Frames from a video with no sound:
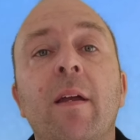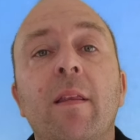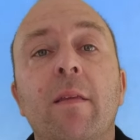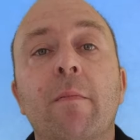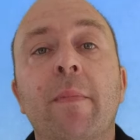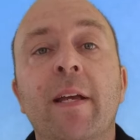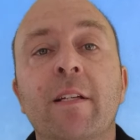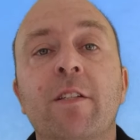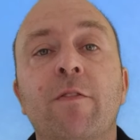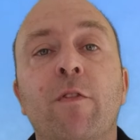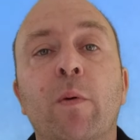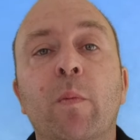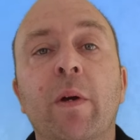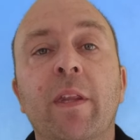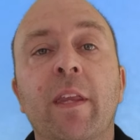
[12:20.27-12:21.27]
the mess
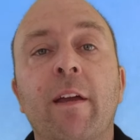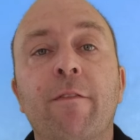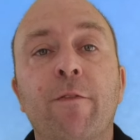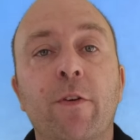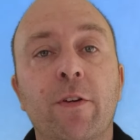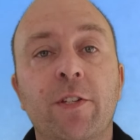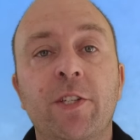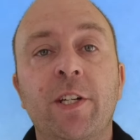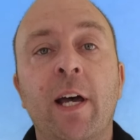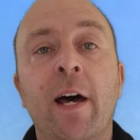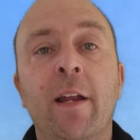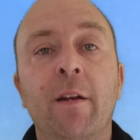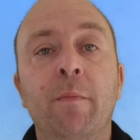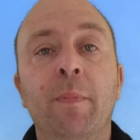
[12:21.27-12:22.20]
from when they first started,